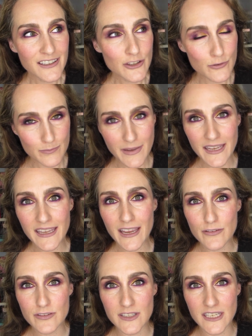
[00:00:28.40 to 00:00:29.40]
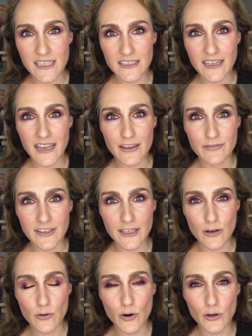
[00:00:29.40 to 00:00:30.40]
You may have seen a
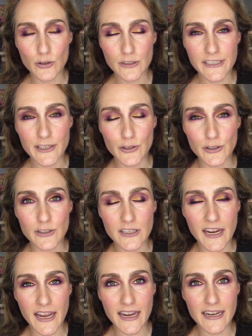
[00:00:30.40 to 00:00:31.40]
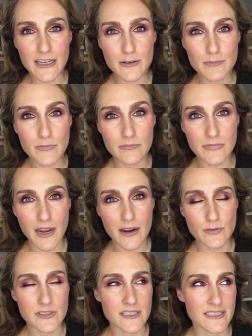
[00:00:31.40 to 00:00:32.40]
video earlier,
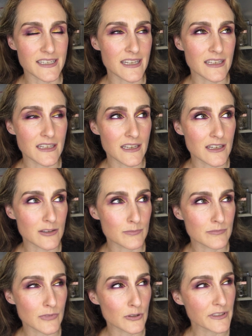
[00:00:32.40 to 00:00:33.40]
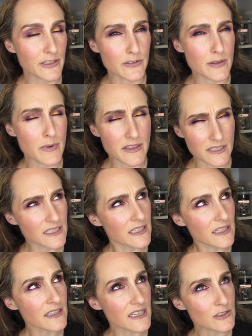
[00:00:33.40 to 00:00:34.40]
earlier in the month, and I
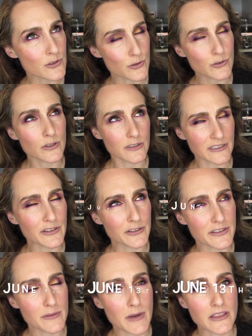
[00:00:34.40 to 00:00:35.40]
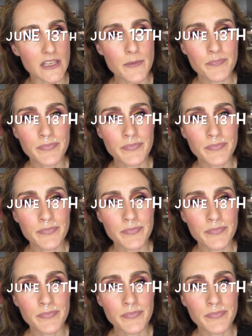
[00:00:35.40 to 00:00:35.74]
think that's true, earlier in the month.